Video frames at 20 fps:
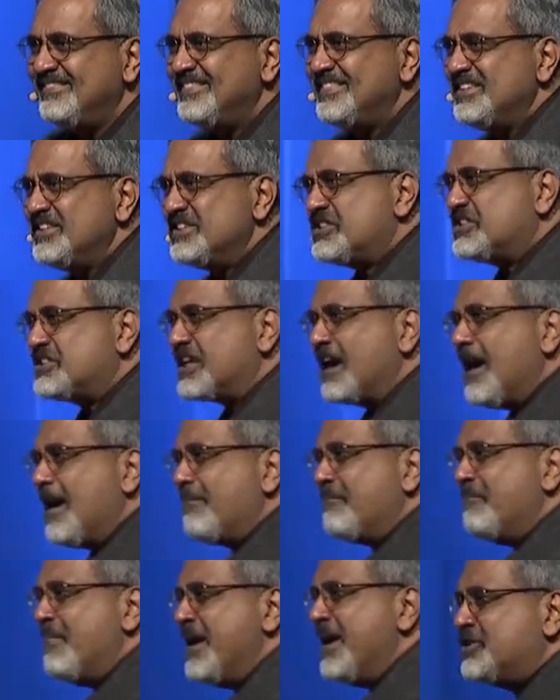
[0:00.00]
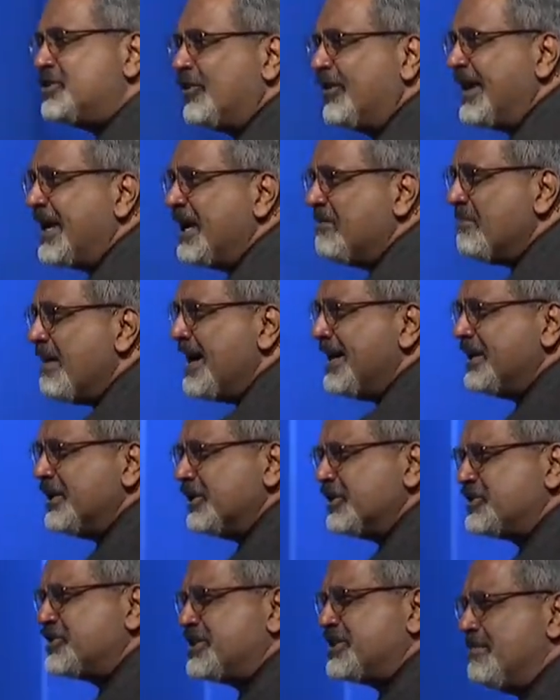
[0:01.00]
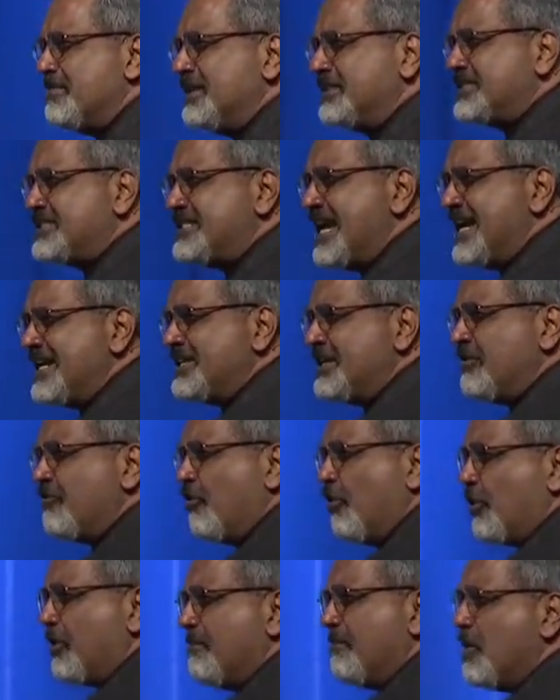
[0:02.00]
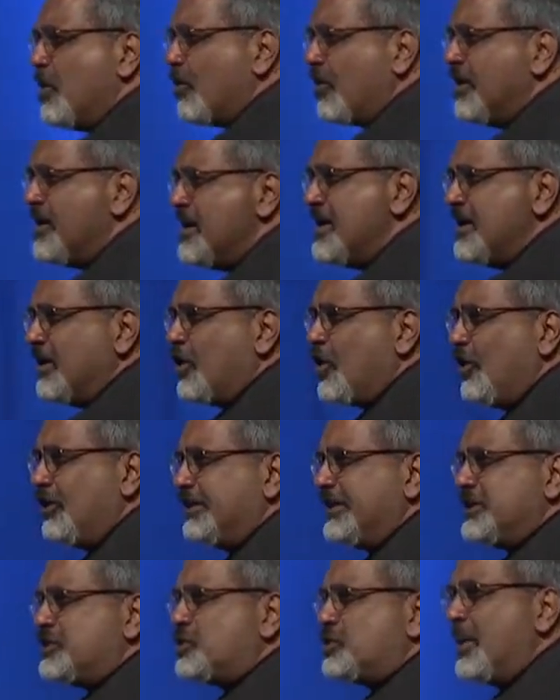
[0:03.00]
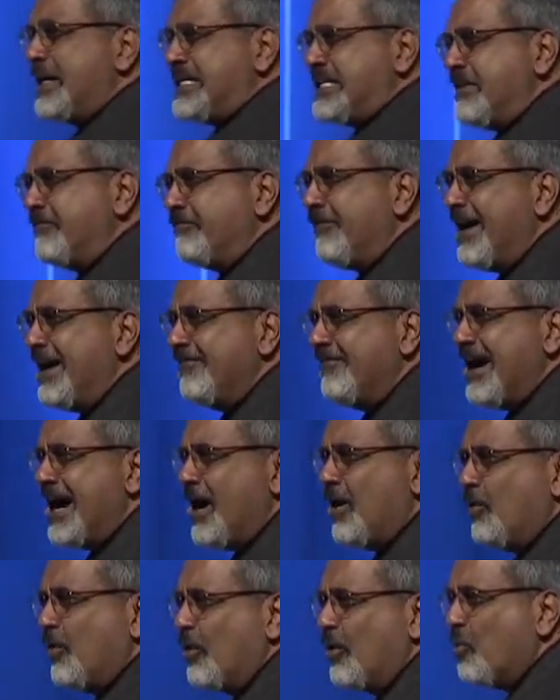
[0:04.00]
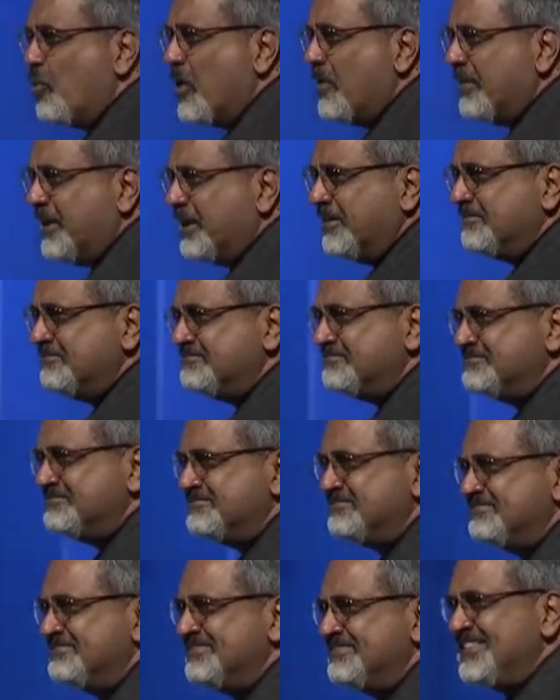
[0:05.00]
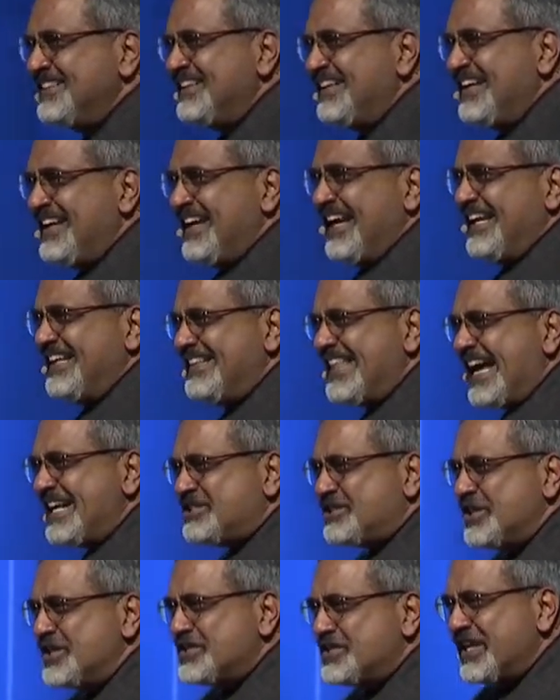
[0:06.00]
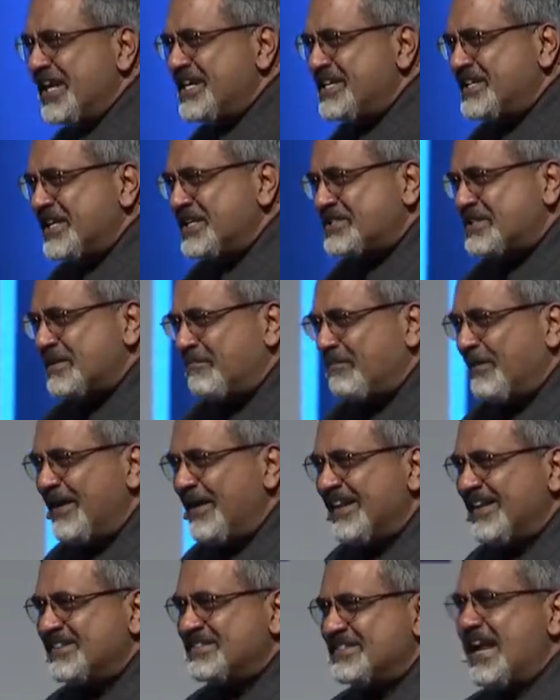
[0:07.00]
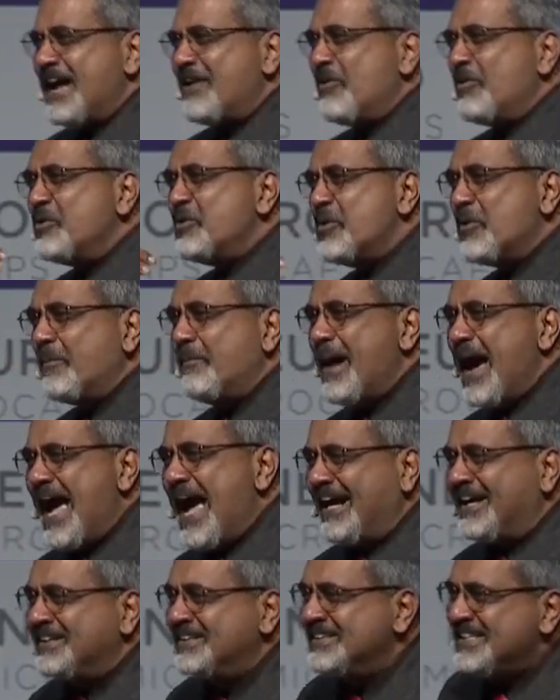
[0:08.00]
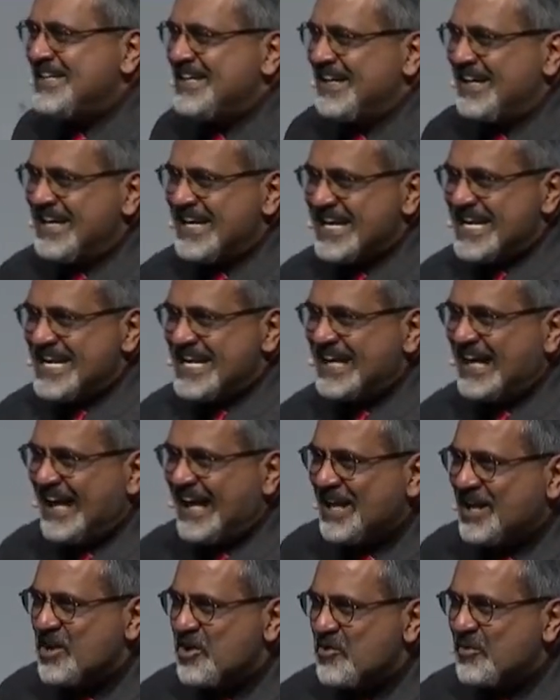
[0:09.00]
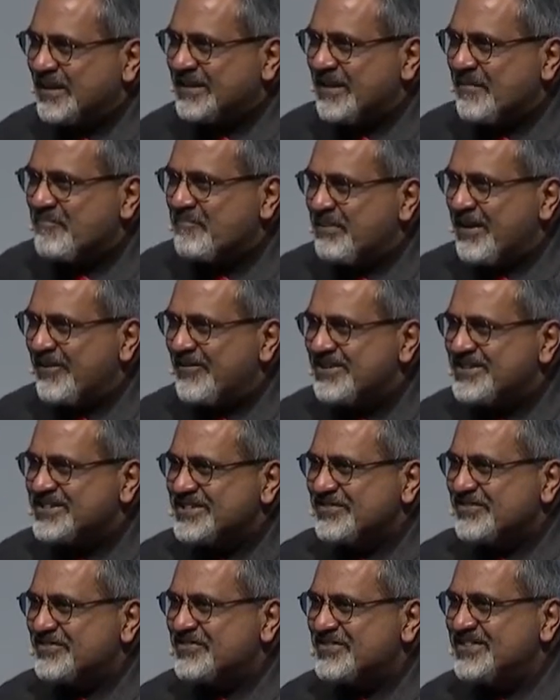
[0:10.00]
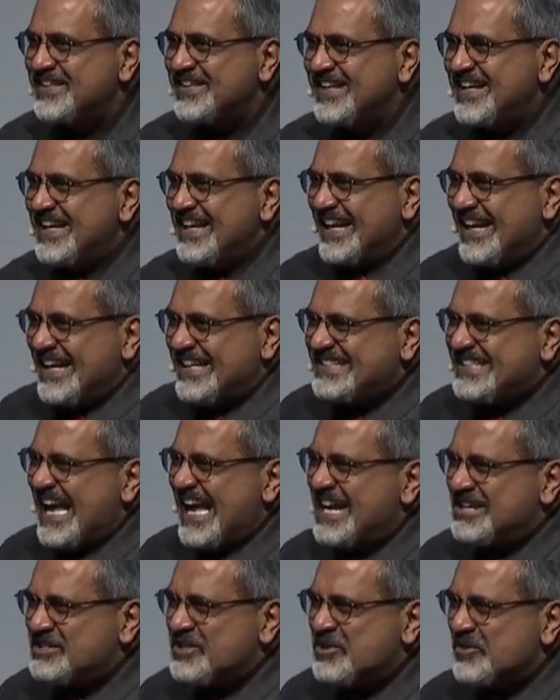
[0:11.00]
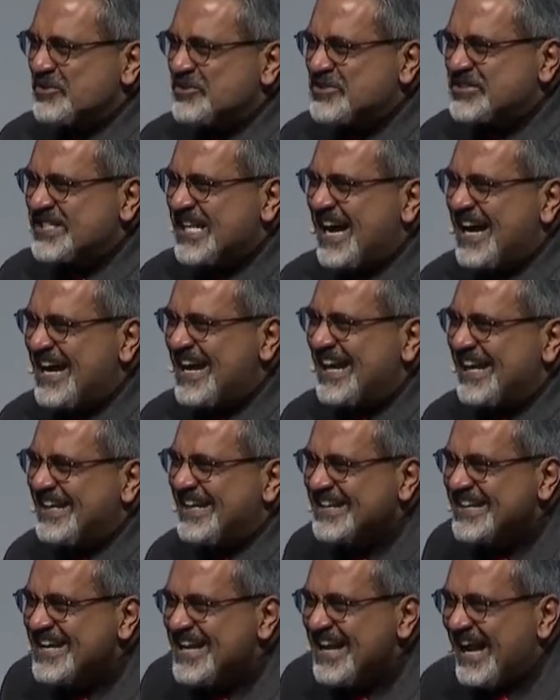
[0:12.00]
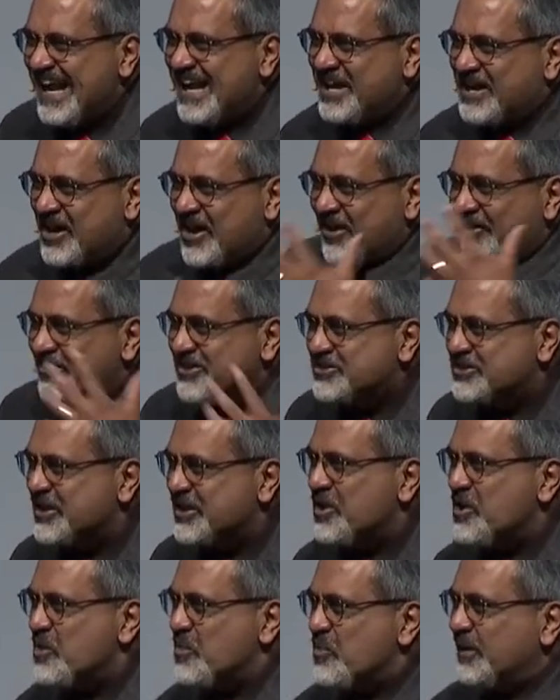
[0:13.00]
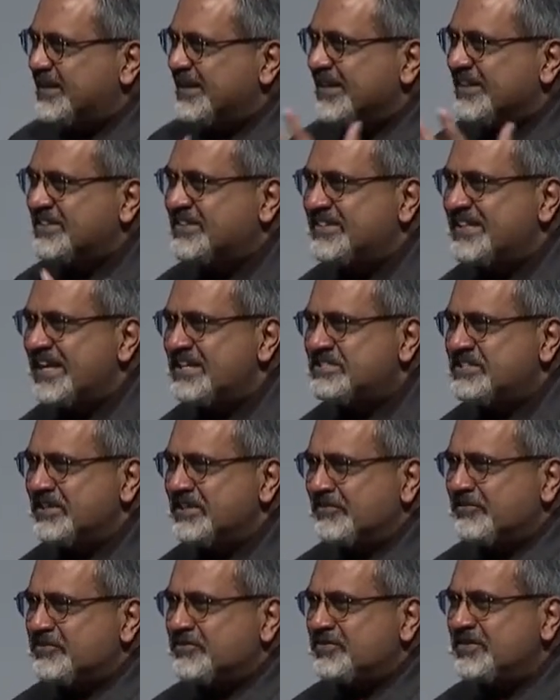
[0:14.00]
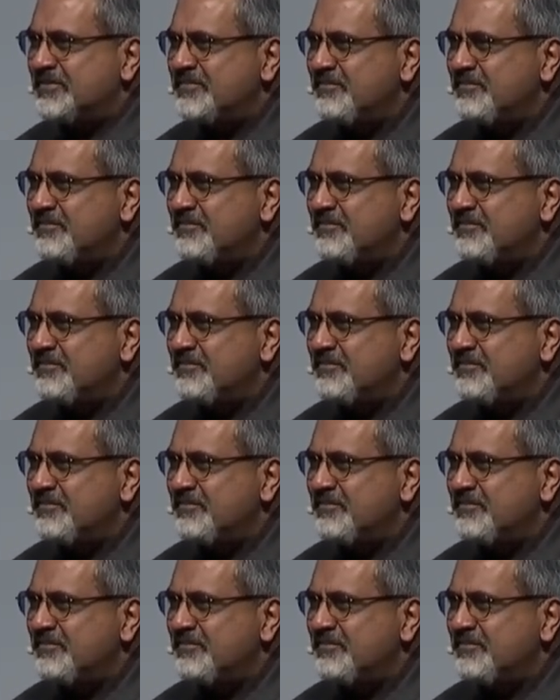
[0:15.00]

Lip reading: Stop majoring in minors. Sybil Stanton wrote a book called The 25-Hour Woman. In that she said, discipline is not on your back, needling you with imperatives. It's at your side, encouraging you with incentives.